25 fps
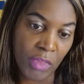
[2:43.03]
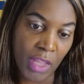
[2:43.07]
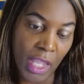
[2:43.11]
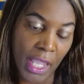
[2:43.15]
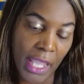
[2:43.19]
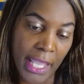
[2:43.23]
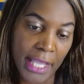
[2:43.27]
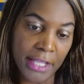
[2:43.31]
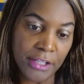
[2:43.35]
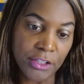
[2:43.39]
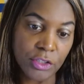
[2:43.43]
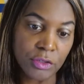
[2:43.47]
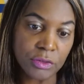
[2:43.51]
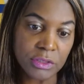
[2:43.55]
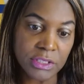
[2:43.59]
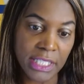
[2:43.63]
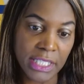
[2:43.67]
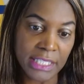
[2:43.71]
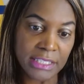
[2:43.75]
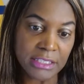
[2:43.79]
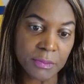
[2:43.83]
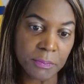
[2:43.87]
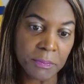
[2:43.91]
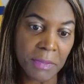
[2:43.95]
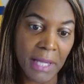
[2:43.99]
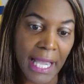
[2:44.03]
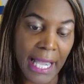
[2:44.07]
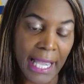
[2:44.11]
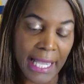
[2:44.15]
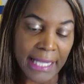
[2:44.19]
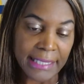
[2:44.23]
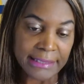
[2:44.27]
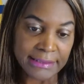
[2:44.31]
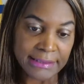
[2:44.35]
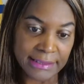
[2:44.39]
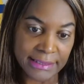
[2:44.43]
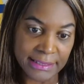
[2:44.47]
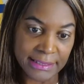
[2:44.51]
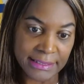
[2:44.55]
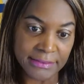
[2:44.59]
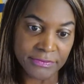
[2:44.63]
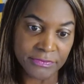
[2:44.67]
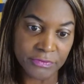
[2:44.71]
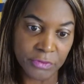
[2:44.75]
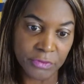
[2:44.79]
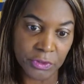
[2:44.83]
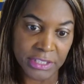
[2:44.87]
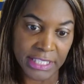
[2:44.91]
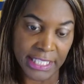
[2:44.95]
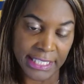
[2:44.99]
and you test positive
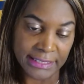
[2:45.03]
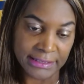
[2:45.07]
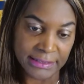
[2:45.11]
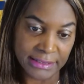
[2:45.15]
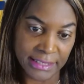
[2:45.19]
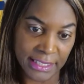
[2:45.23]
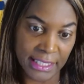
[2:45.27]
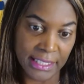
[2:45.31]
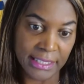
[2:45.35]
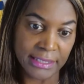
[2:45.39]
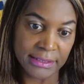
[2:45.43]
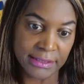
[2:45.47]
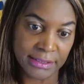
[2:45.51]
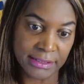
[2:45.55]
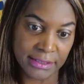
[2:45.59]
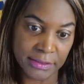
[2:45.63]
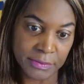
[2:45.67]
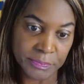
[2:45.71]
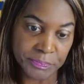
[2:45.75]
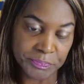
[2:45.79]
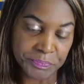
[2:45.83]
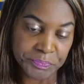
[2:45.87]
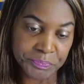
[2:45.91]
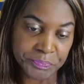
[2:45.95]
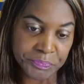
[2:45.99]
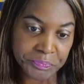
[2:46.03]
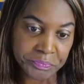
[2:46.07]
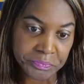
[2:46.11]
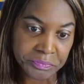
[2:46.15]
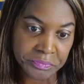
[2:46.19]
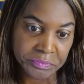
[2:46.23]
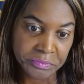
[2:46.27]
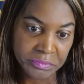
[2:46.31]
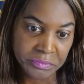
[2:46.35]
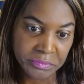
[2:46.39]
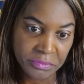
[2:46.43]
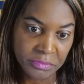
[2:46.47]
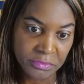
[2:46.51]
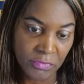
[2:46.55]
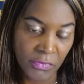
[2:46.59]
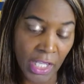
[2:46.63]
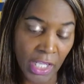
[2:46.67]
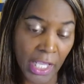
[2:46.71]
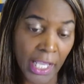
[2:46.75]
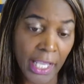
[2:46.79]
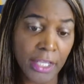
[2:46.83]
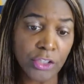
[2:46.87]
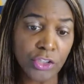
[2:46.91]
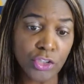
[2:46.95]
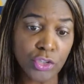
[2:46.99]
for that test,
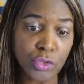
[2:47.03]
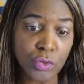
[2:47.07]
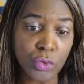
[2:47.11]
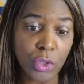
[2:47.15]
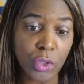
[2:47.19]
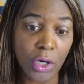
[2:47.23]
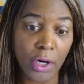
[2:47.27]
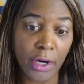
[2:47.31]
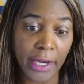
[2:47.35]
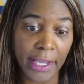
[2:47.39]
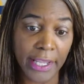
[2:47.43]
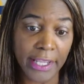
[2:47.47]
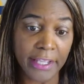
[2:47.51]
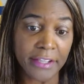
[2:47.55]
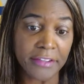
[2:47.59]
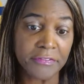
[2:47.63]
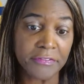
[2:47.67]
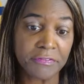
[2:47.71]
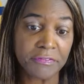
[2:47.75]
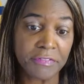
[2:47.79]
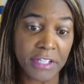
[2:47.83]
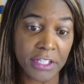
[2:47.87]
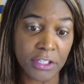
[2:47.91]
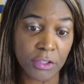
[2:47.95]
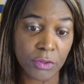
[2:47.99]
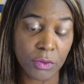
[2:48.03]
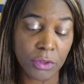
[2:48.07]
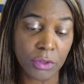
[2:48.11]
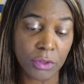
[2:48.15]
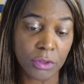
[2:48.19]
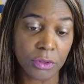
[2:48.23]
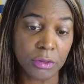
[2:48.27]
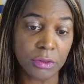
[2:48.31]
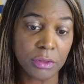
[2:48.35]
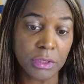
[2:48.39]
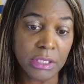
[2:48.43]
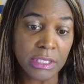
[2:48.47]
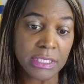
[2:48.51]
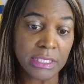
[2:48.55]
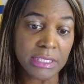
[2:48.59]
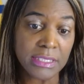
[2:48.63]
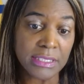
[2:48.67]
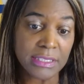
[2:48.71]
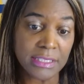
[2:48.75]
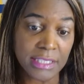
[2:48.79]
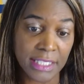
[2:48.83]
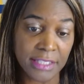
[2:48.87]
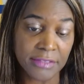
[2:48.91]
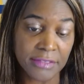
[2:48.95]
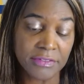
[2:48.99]
and you are a federal
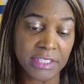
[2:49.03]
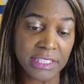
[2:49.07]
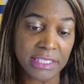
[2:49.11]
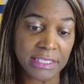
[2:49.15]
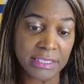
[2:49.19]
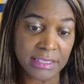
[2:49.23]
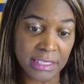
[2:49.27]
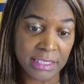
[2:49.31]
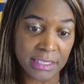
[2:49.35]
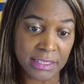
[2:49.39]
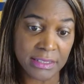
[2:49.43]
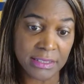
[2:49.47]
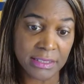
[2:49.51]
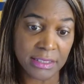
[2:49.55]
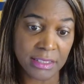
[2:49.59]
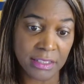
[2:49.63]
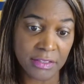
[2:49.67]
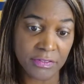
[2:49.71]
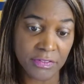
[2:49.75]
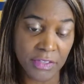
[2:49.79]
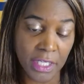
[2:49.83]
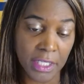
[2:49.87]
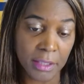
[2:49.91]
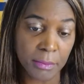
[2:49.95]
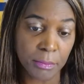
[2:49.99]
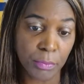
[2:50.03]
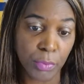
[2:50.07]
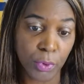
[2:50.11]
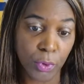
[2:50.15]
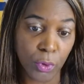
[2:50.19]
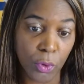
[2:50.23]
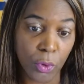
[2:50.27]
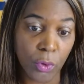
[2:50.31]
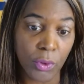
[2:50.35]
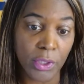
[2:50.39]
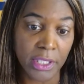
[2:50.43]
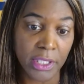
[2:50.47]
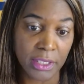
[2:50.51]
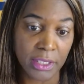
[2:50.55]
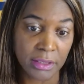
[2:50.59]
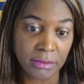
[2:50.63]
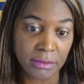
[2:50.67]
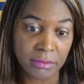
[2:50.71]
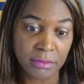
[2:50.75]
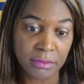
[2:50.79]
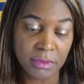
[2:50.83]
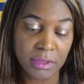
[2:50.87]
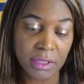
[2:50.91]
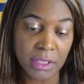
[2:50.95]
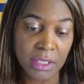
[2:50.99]
safety sensitive employee,
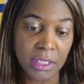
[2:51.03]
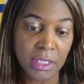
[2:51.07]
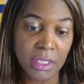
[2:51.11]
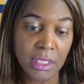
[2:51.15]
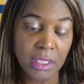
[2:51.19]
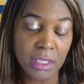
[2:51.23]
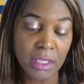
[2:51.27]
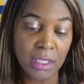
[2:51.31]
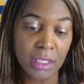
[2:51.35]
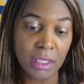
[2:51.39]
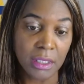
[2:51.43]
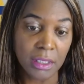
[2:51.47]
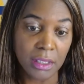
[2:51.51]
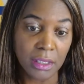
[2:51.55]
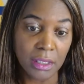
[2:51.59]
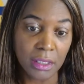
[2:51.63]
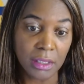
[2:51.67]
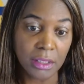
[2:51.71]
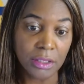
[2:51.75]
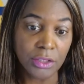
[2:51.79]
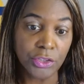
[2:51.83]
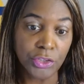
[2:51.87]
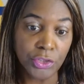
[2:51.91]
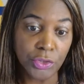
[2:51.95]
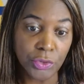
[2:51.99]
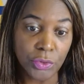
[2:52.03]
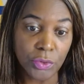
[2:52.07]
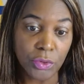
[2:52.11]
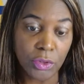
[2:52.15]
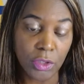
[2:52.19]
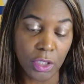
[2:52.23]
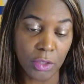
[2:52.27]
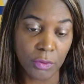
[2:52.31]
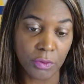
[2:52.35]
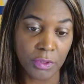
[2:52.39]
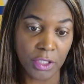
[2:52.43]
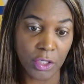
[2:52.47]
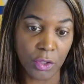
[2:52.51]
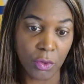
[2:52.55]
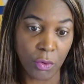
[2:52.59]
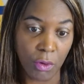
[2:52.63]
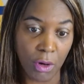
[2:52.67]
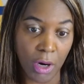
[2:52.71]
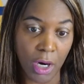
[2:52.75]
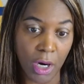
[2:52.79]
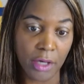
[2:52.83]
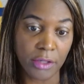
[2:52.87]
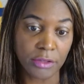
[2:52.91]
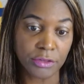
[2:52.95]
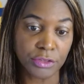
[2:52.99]
you are
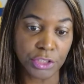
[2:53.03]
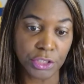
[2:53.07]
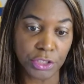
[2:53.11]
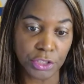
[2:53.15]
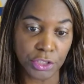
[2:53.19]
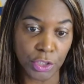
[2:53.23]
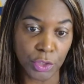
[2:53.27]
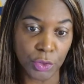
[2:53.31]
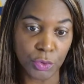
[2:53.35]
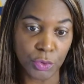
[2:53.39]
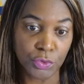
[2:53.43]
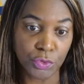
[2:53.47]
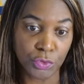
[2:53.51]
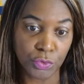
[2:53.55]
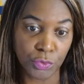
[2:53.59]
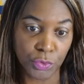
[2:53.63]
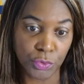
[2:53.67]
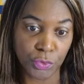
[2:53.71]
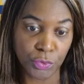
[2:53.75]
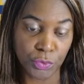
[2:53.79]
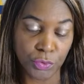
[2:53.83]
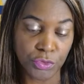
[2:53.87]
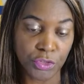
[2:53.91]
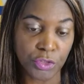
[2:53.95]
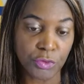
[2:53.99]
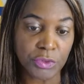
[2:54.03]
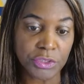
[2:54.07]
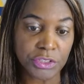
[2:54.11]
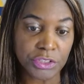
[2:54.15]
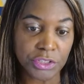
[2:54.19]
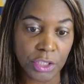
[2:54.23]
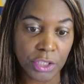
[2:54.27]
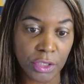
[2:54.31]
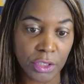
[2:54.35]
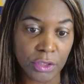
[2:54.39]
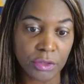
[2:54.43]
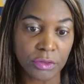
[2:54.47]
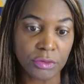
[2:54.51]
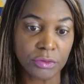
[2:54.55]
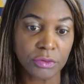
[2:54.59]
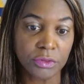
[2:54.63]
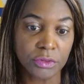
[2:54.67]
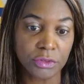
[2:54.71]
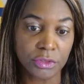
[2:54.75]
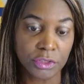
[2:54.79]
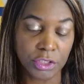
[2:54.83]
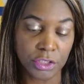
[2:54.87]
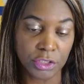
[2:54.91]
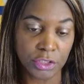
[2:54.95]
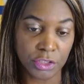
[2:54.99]
required to go through the return
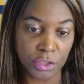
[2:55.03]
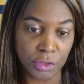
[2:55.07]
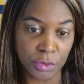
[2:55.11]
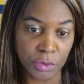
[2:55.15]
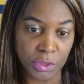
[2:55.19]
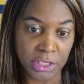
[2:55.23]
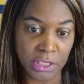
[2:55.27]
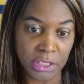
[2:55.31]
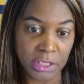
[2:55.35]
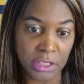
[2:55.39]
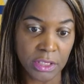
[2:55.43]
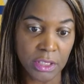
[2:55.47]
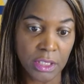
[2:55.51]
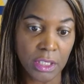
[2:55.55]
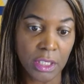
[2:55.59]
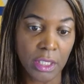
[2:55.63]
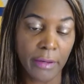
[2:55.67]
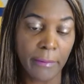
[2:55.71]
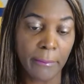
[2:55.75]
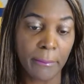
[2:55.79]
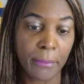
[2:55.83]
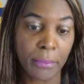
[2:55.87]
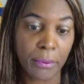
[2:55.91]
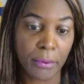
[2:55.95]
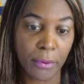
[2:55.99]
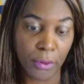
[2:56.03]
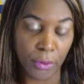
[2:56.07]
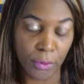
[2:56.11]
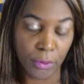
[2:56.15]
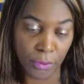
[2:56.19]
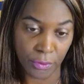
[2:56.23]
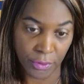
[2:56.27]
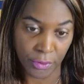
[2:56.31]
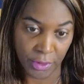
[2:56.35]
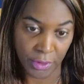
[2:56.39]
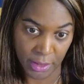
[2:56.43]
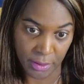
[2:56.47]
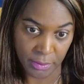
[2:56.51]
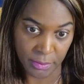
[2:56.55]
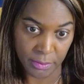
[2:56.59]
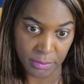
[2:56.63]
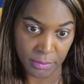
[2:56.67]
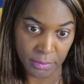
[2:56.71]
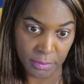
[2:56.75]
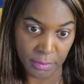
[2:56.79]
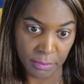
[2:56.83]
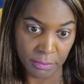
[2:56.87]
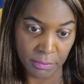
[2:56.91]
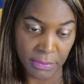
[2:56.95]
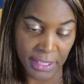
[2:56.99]
to duty program
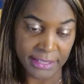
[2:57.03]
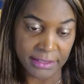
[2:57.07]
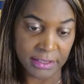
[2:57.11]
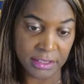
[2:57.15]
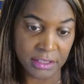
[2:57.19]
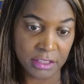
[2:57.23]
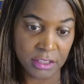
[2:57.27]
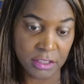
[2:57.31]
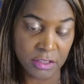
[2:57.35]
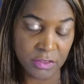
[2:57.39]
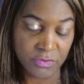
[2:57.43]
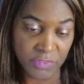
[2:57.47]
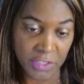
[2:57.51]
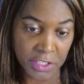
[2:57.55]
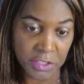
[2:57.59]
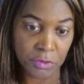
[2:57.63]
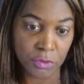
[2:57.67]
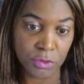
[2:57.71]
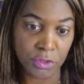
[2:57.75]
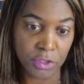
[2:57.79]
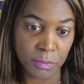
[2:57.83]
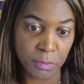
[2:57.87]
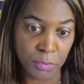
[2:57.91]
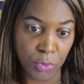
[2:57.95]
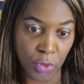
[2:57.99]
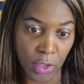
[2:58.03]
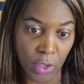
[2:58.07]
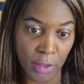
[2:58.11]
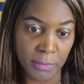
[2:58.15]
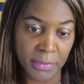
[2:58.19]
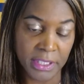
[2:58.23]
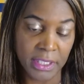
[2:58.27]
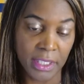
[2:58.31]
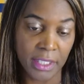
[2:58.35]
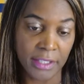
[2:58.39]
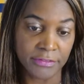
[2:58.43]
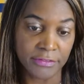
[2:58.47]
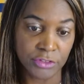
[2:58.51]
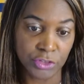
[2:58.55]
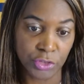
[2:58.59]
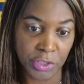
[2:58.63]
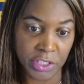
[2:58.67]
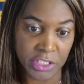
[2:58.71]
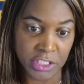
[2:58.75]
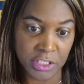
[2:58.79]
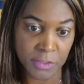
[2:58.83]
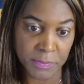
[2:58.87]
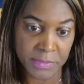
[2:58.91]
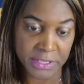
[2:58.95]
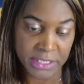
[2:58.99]
by the Federal Department of
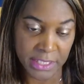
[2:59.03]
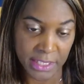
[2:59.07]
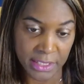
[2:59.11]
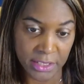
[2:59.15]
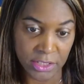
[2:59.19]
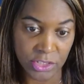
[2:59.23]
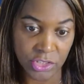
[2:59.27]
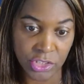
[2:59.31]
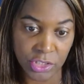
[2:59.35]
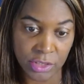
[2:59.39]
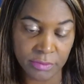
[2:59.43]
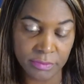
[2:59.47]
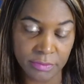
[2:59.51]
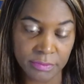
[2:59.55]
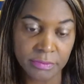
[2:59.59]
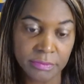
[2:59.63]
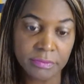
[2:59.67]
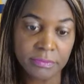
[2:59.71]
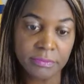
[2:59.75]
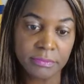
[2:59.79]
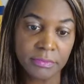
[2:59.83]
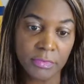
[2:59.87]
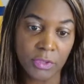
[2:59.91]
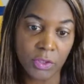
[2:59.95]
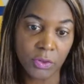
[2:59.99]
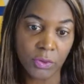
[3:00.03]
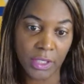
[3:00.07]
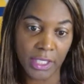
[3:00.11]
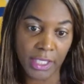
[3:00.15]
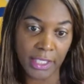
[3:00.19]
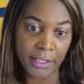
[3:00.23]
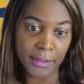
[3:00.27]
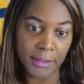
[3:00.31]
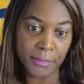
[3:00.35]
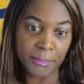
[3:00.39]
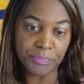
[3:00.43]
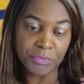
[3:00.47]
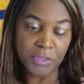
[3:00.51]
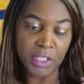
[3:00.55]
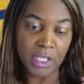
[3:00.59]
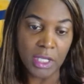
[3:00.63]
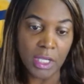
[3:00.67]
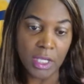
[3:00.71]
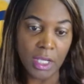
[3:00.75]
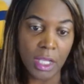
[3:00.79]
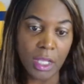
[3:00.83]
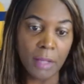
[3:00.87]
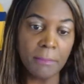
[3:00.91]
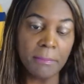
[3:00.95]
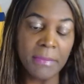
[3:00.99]
Transportation. Okay.
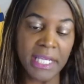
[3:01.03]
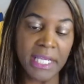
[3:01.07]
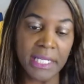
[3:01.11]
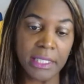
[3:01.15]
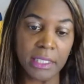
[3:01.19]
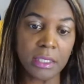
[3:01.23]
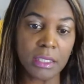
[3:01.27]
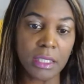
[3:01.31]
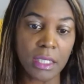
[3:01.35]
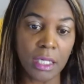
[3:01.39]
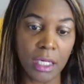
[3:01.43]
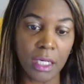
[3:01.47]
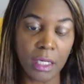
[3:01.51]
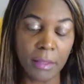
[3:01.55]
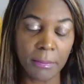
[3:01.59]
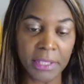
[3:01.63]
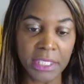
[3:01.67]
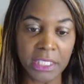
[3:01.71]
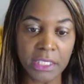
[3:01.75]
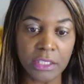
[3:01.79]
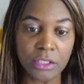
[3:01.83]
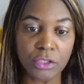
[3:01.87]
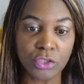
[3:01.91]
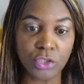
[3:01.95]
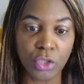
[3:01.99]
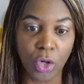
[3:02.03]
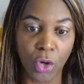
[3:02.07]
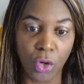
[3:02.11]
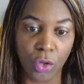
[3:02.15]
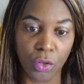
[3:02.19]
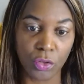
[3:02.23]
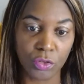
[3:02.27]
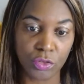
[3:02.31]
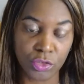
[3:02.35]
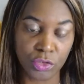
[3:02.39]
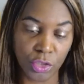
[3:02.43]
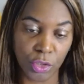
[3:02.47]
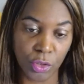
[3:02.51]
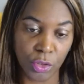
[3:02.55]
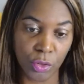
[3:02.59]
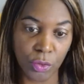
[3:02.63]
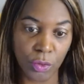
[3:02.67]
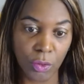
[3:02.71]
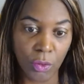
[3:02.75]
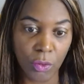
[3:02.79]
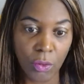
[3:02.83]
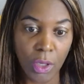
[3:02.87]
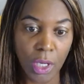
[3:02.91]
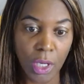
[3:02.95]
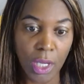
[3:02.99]
Many companies
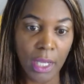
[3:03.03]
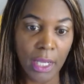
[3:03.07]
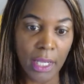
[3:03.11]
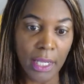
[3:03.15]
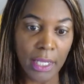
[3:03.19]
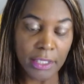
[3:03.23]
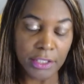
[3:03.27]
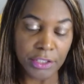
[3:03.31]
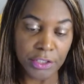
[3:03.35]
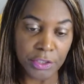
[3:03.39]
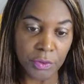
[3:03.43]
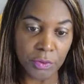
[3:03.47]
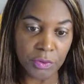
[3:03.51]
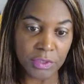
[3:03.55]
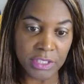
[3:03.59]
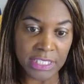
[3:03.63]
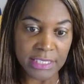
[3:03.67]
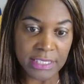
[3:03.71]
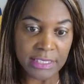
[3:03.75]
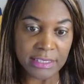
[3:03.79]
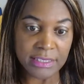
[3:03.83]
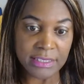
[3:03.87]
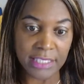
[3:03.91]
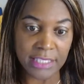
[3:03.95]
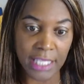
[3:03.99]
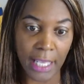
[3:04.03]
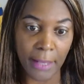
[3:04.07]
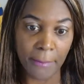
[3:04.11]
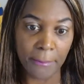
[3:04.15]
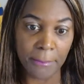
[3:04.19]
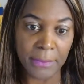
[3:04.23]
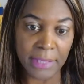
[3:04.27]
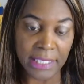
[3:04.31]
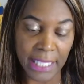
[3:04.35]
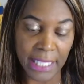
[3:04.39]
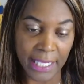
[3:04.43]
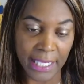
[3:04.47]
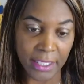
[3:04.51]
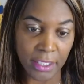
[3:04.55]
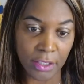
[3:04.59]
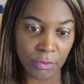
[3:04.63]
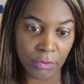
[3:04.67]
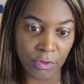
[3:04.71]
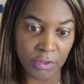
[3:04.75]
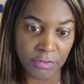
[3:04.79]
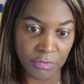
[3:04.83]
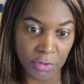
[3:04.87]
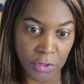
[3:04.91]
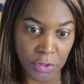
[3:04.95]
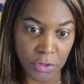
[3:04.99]
also do these SAP like
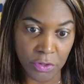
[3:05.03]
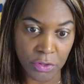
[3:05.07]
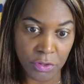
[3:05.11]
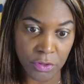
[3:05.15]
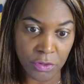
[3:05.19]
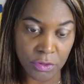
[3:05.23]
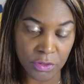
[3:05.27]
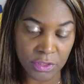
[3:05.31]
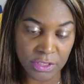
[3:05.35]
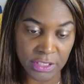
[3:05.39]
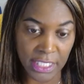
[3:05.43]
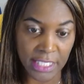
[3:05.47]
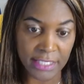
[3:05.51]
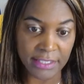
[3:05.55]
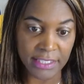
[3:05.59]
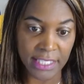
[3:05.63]
referrals and